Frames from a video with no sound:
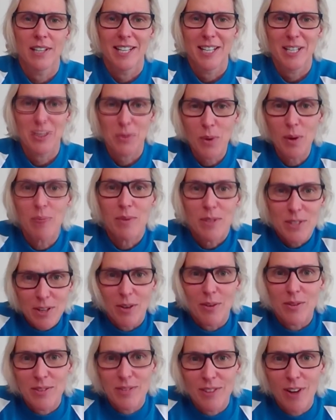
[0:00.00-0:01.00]
swimmers, I
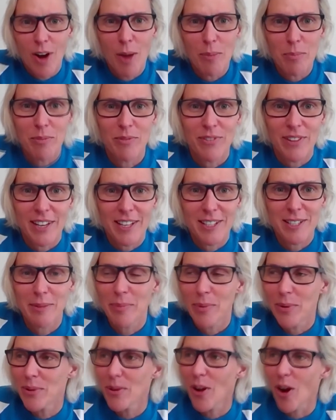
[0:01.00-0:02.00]
was
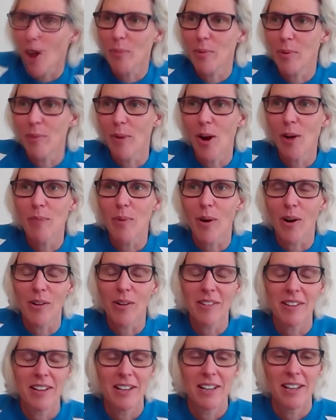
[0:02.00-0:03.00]
hyper-flexible,
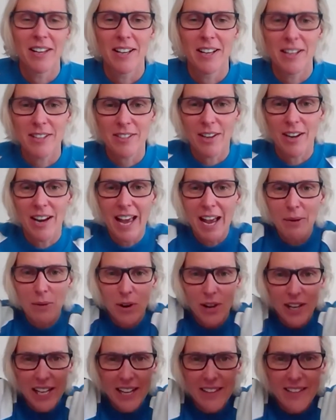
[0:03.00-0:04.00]
hyper-mobile. So now when
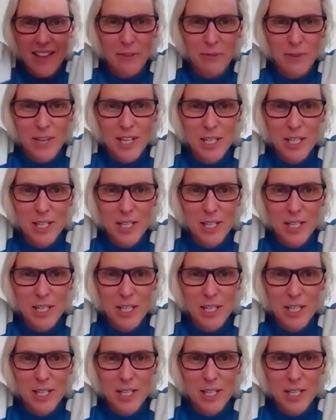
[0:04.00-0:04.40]
I get in that reach